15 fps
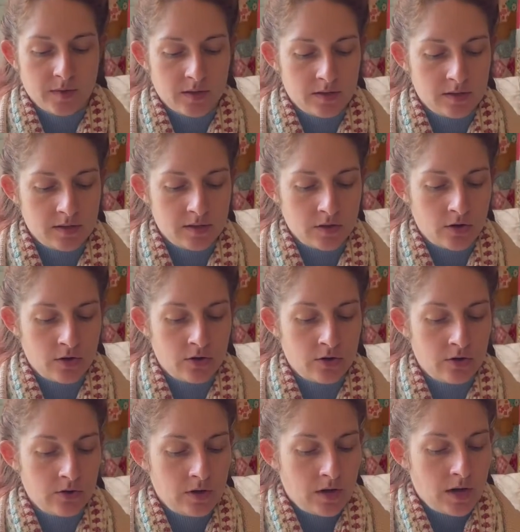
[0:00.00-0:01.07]
So
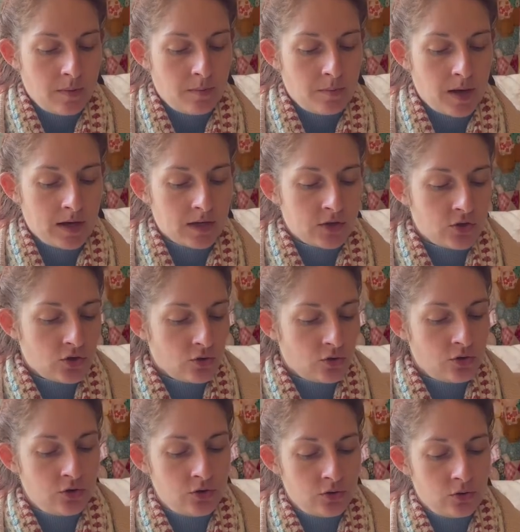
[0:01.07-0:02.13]
make sure
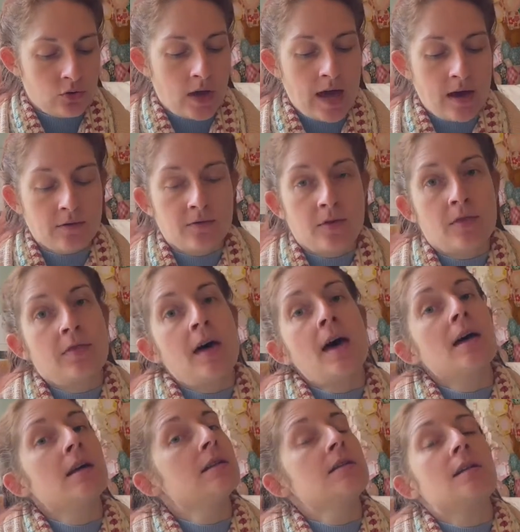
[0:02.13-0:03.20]
you look out for
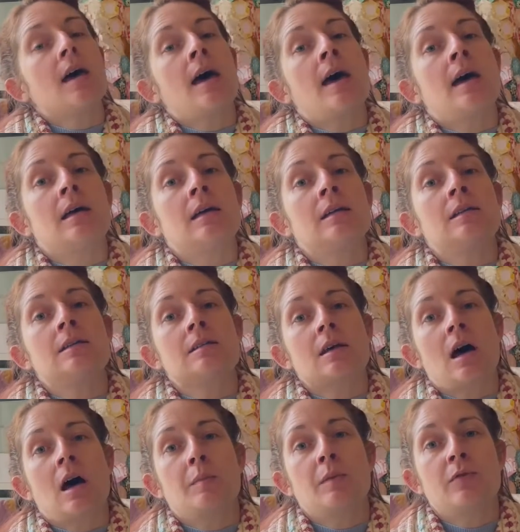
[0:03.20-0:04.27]
that, and
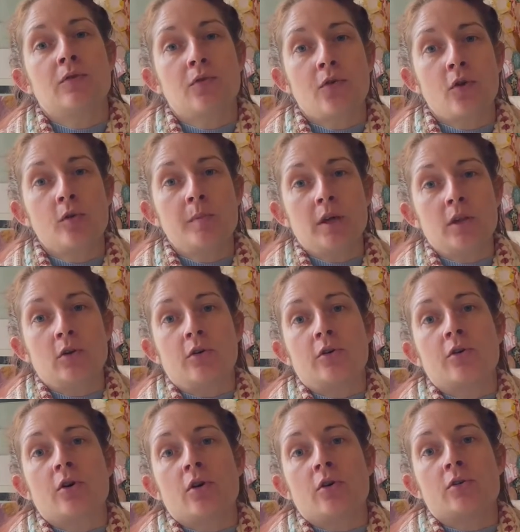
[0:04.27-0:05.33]
if you follow me
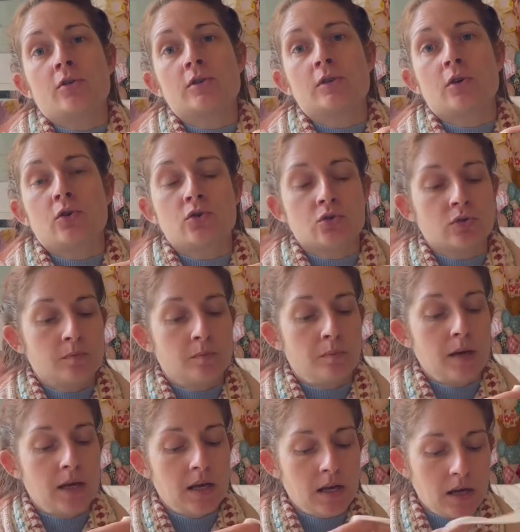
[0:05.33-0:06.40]
along on social
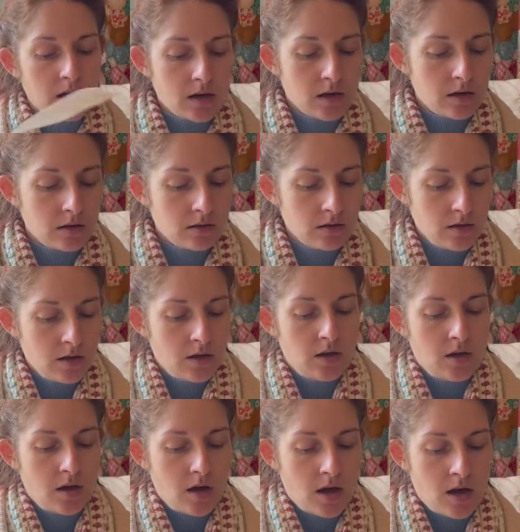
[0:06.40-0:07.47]
media,
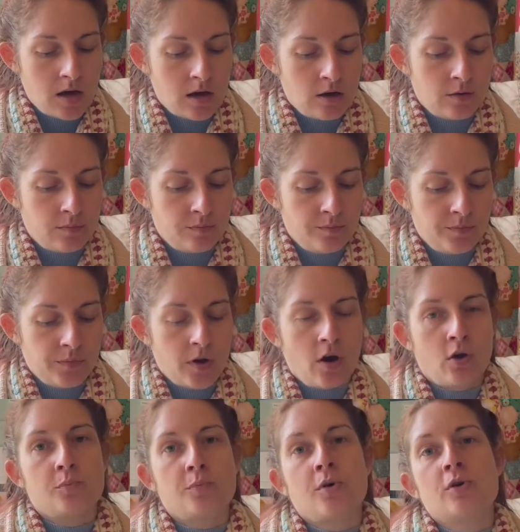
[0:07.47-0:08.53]

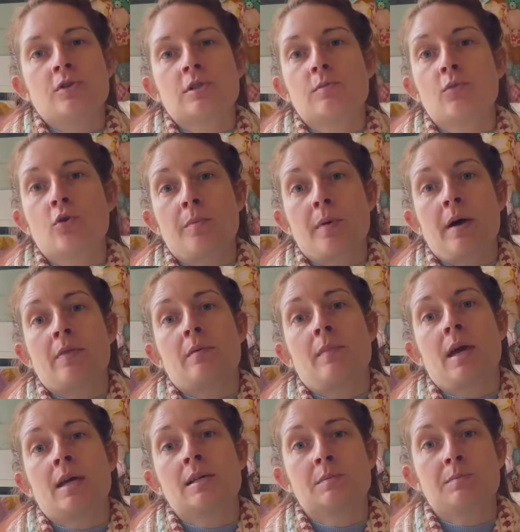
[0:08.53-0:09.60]
I'll post more about the
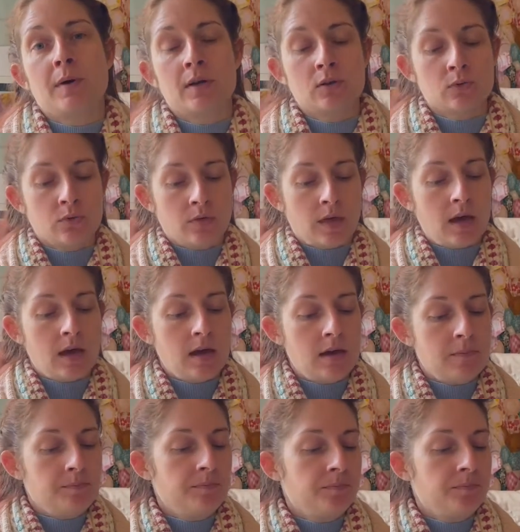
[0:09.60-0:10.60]
Makers Bundle there.